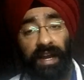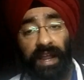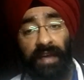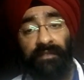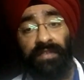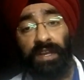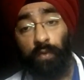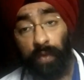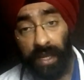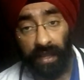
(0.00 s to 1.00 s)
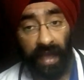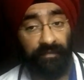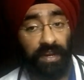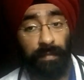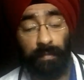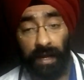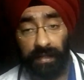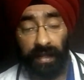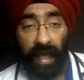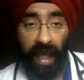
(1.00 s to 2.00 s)
that, every week, every
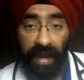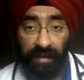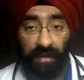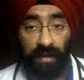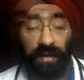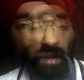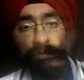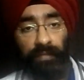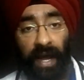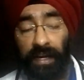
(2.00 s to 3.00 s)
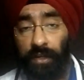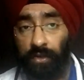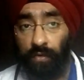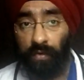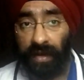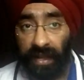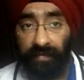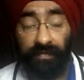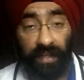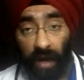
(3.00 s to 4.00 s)
month and year that you
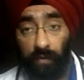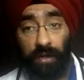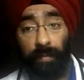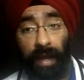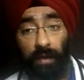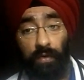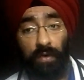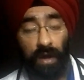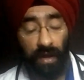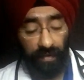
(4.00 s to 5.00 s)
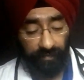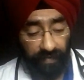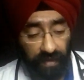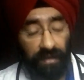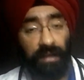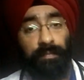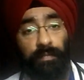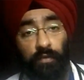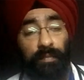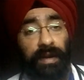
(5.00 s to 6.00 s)
live without tobacco, further
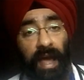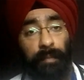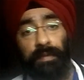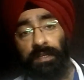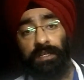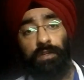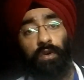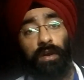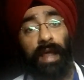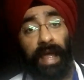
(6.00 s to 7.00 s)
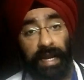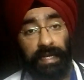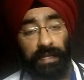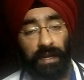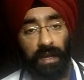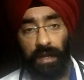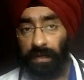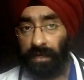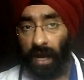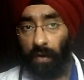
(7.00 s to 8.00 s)
improvement happens in your health.
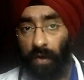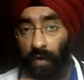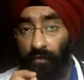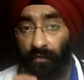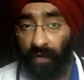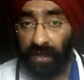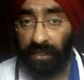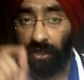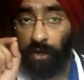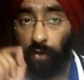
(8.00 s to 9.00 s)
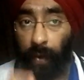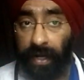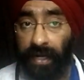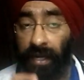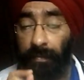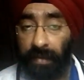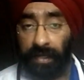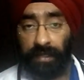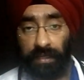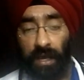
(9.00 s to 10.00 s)
Now, first 20
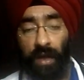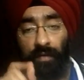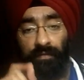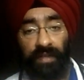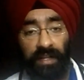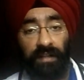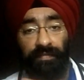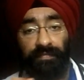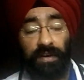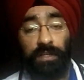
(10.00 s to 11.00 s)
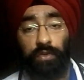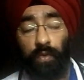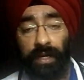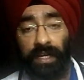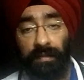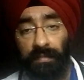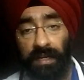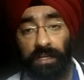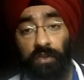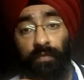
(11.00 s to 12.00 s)
minutes, within the first 20
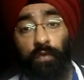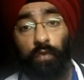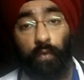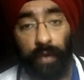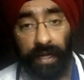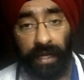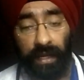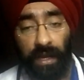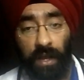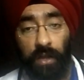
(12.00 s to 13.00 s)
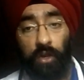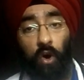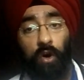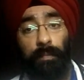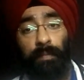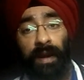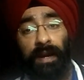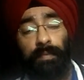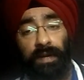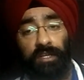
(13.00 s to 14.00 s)
minutes of quitting, your
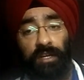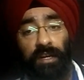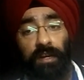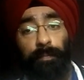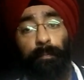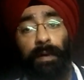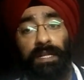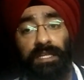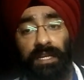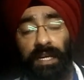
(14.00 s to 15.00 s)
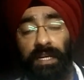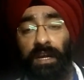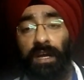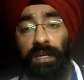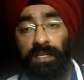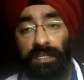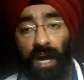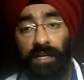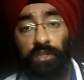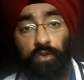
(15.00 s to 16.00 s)
blood pressure and pulse rate
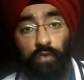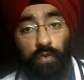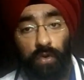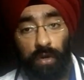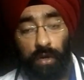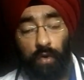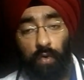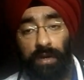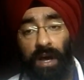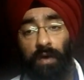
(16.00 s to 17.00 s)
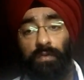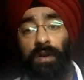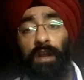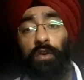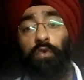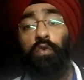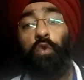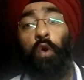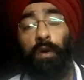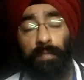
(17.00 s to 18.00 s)
starts to go down to
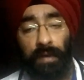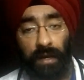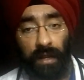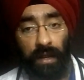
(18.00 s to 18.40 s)
normal.